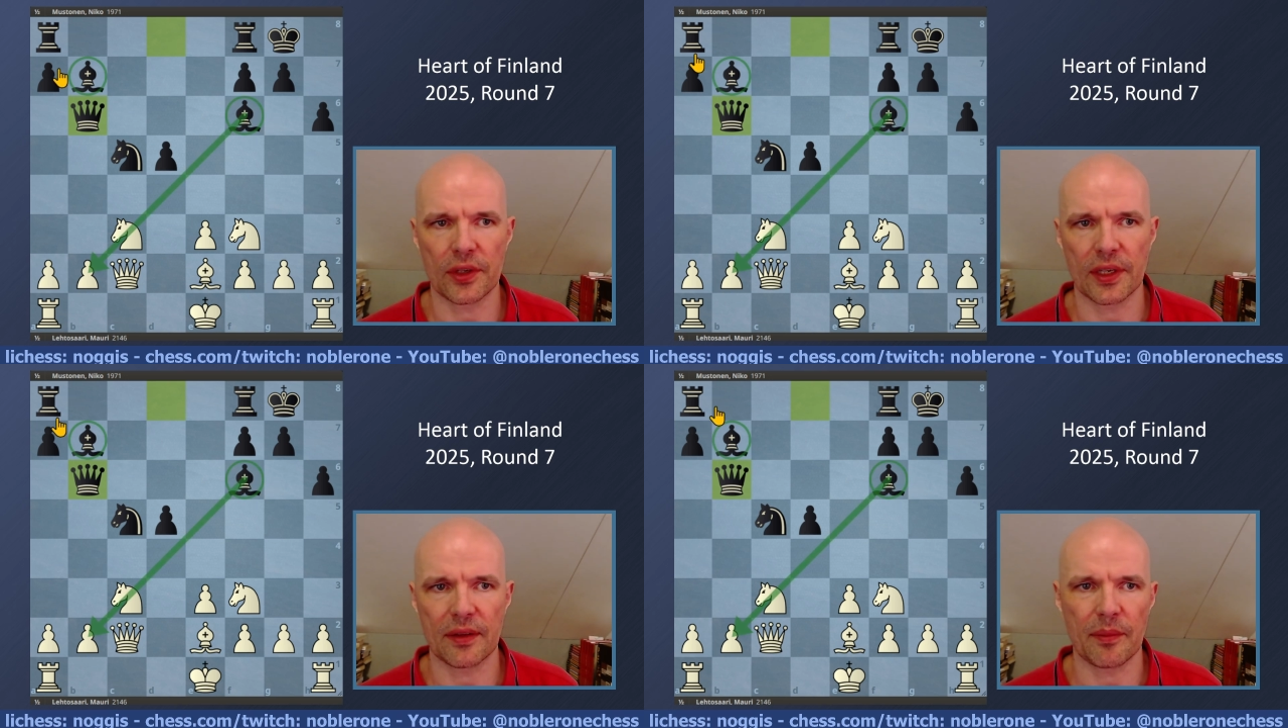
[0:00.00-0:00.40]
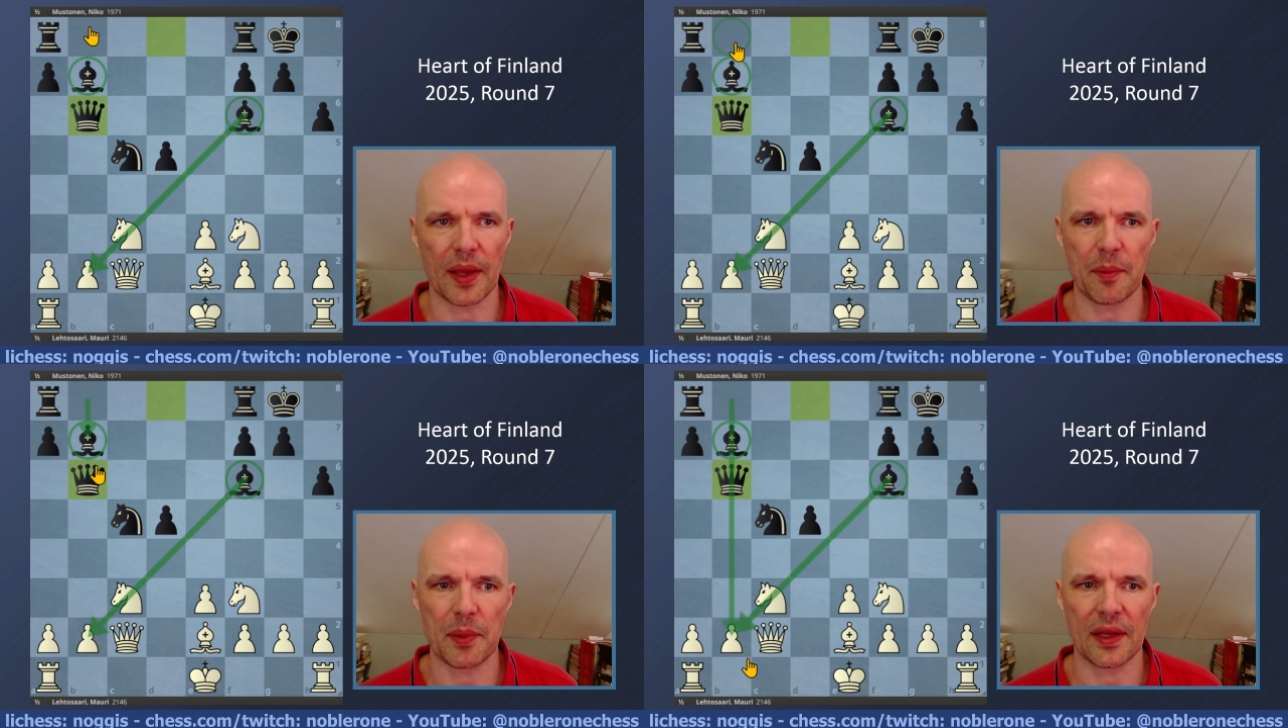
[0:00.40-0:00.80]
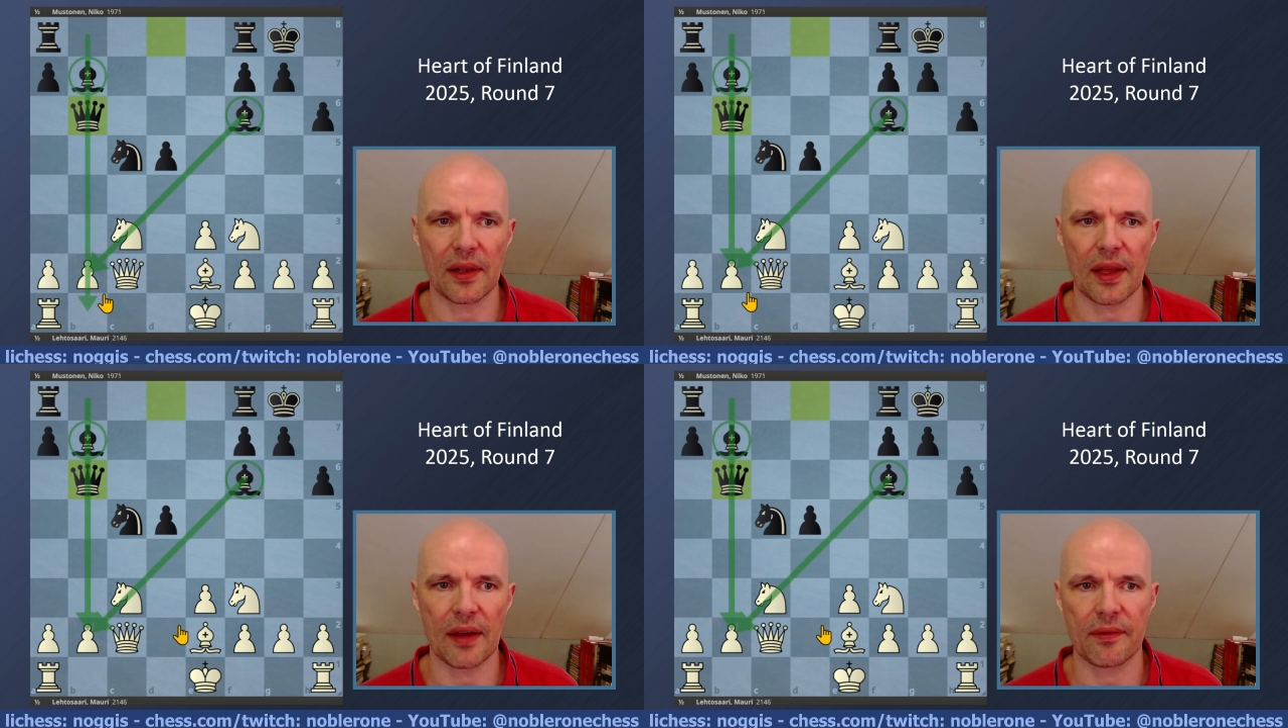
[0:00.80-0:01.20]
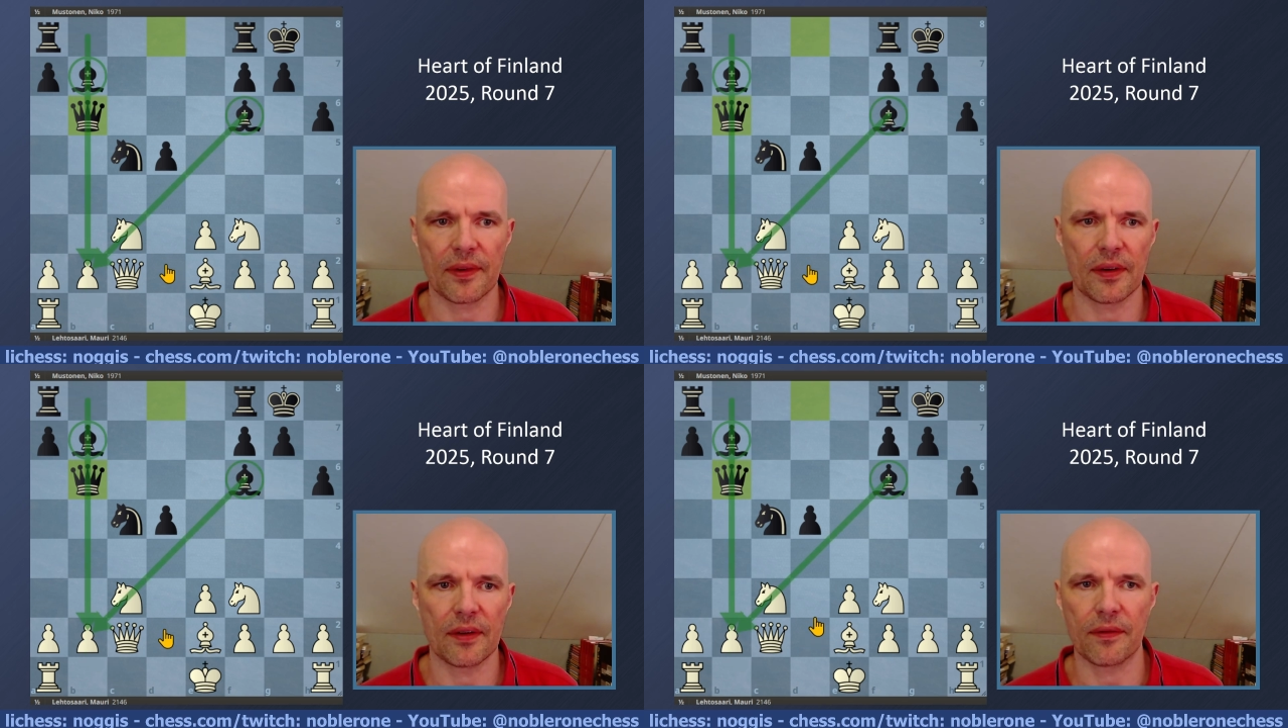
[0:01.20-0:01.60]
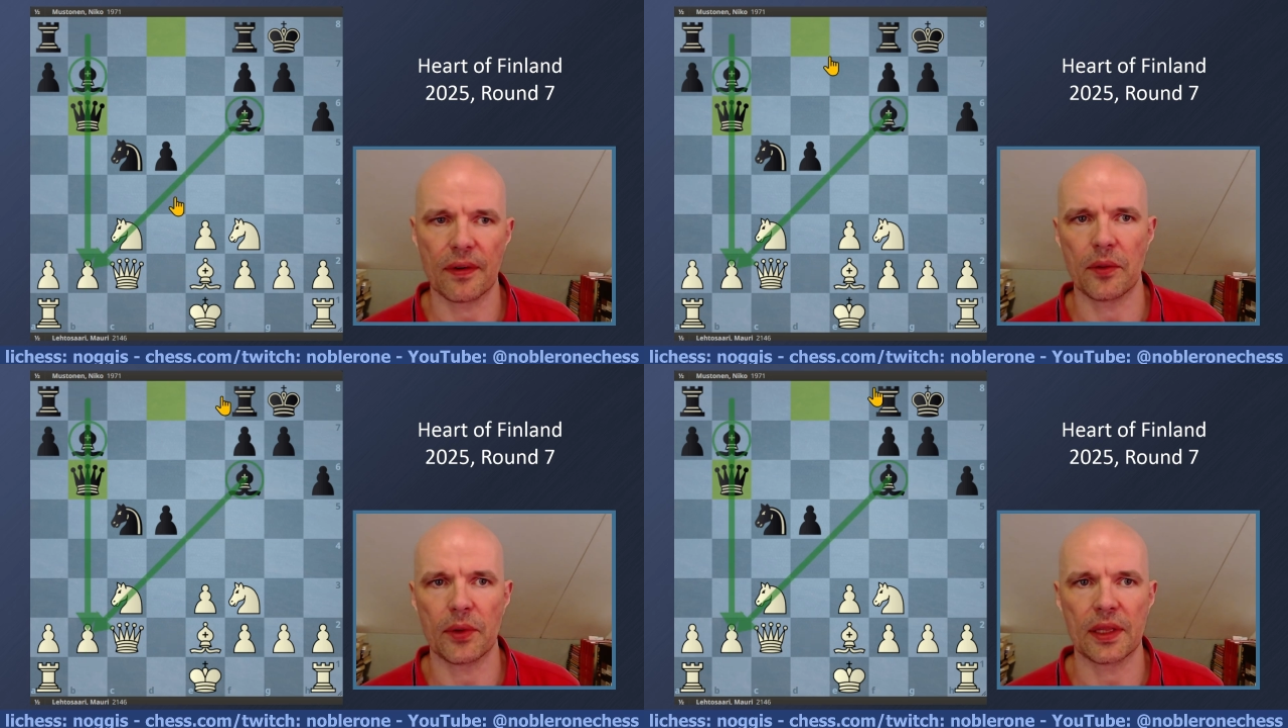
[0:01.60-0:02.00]
and maybe they'll have fun
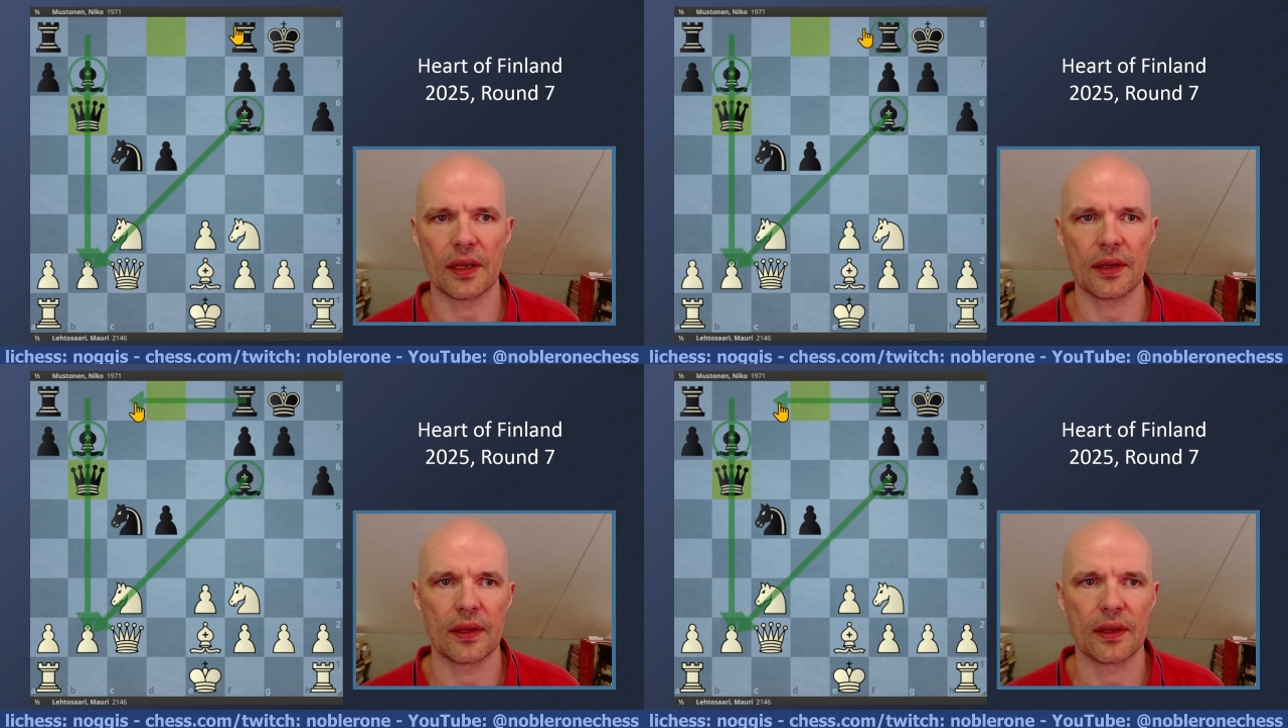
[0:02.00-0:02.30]
with the